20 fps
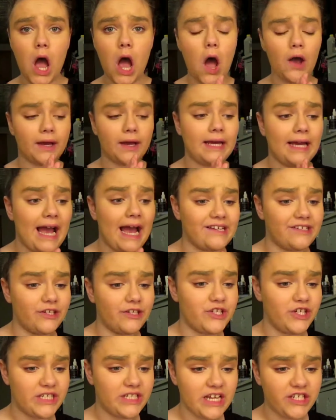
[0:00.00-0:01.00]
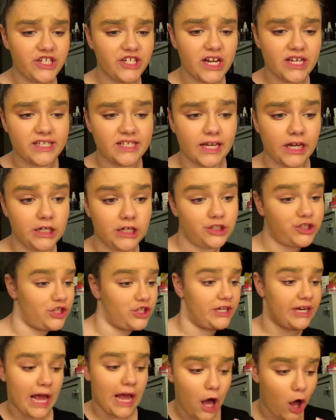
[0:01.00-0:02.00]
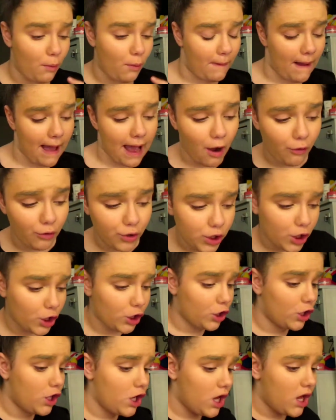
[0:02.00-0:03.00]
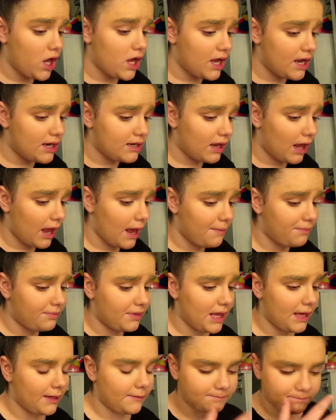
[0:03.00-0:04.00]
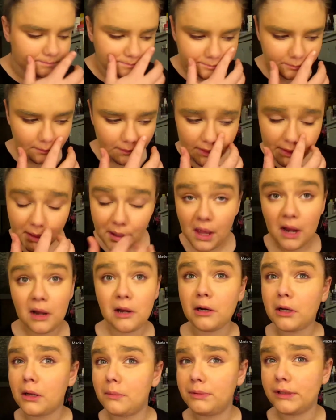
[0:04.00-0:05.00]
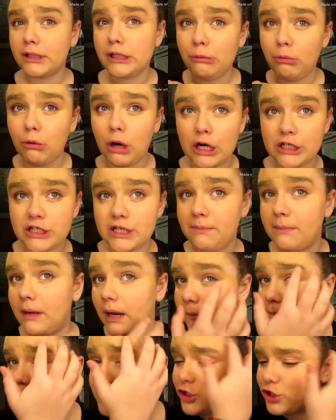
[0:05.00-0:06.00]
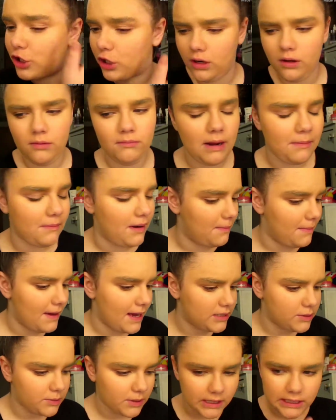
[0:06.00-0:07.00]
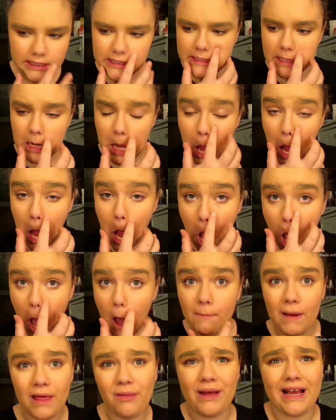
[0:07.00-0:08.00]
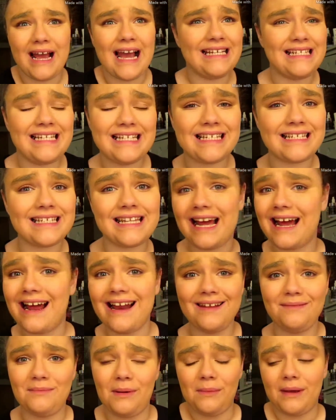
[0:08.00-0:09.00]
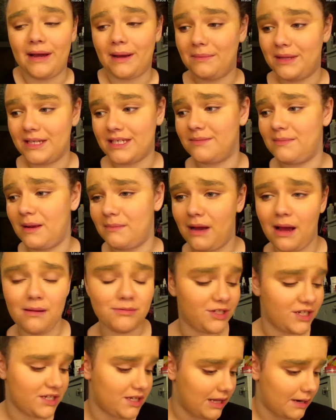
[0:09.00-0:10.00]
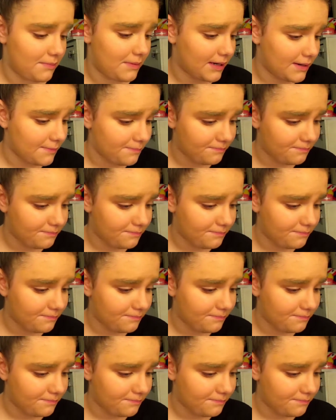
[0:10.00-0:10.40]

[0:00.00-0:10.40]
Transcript: okay, guys. So she said she has, like, a Chanel powder type thing. I'm gonna completely watch it, but I'm sure my mom has one of these. By the way, guys, this is not any of my makeup. This is my mom. She has a lot of makeup. I